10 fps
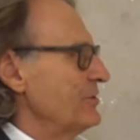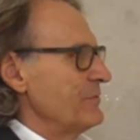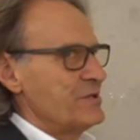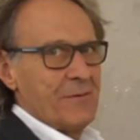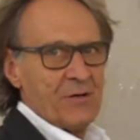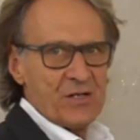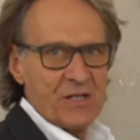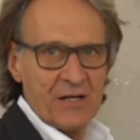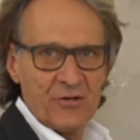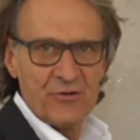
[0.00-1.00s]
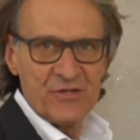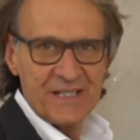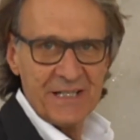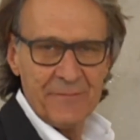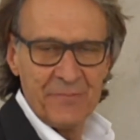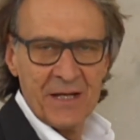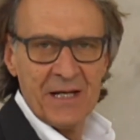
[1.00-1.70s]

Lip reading: this way if we want it to become